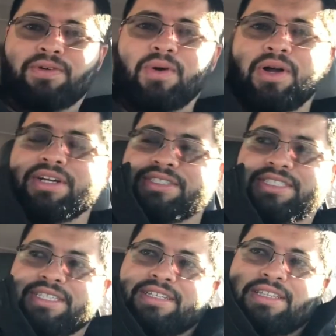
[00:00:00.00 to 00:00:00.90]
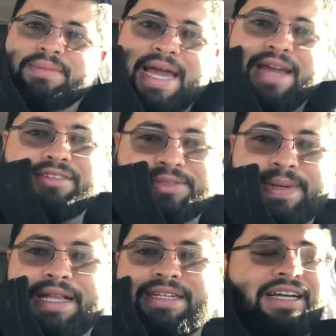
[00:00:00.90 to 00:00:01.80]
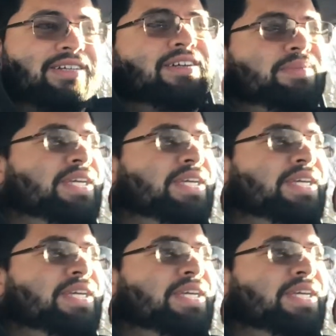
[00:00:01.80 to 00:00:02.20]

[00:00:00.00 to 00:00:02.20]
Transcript: course, the battery's probably not going to be